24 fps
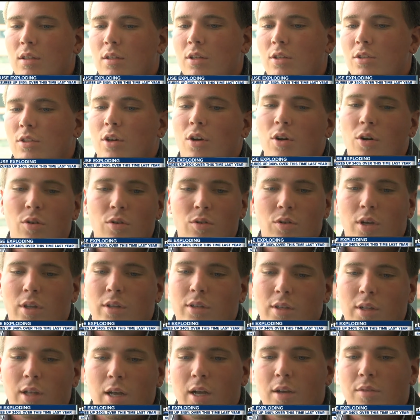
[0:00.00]
there's a whole
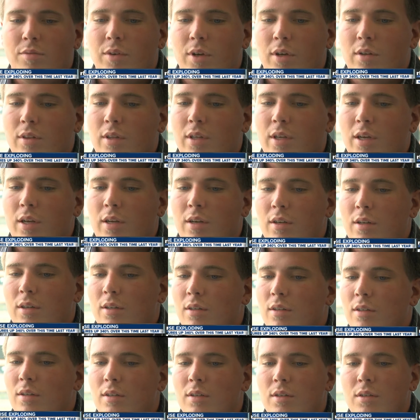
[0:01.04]
other life out there
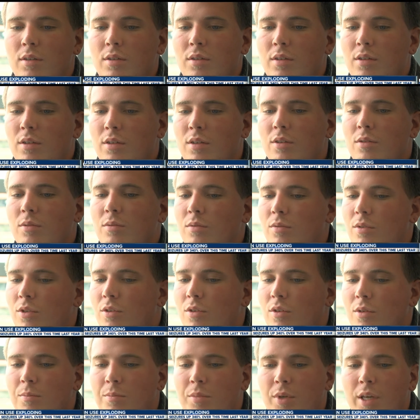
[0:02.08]
and you know
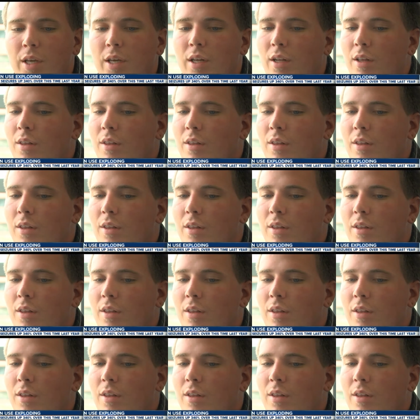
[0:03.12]
you can be